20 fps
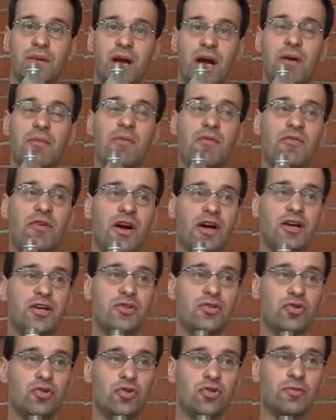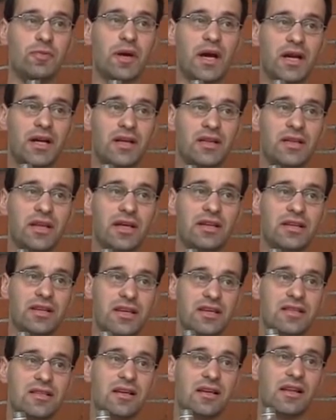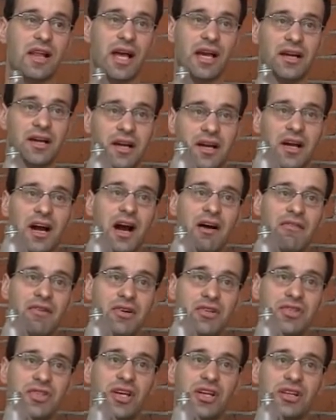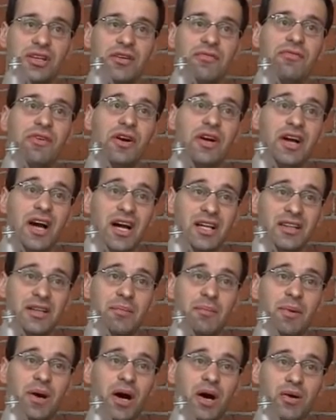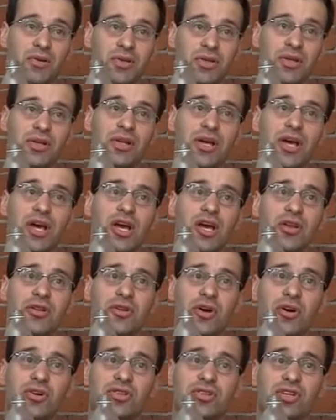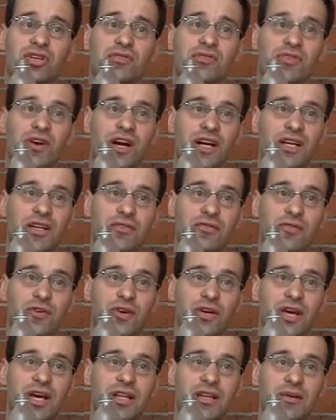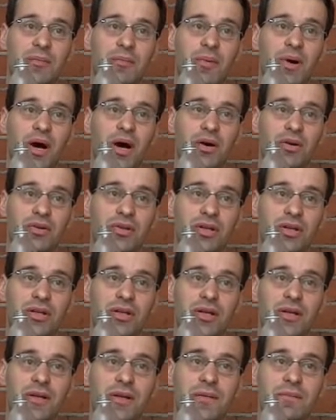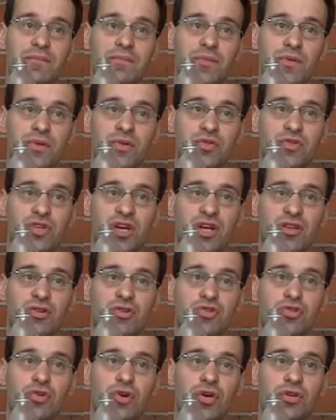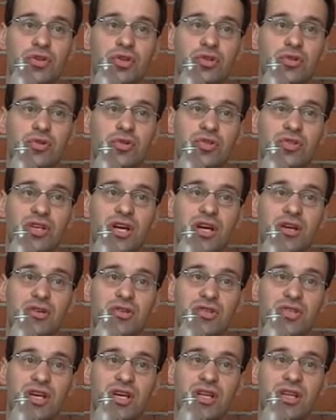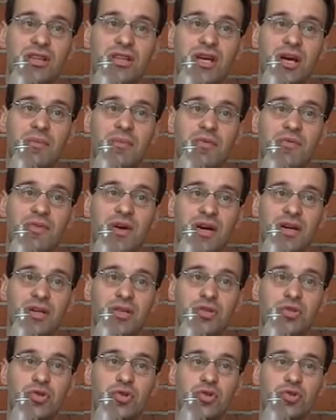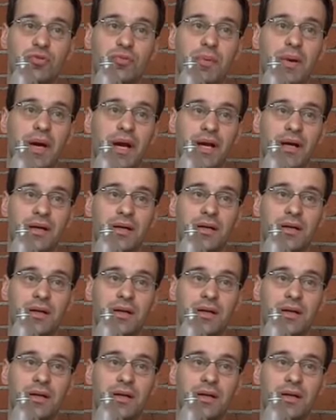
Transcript: I'm a fucking douchebag and then he's like a coward said he forgot about it. No, he didn't fucking forget about it. You said that you wanted to say, you said that I'm a fucking douchebag.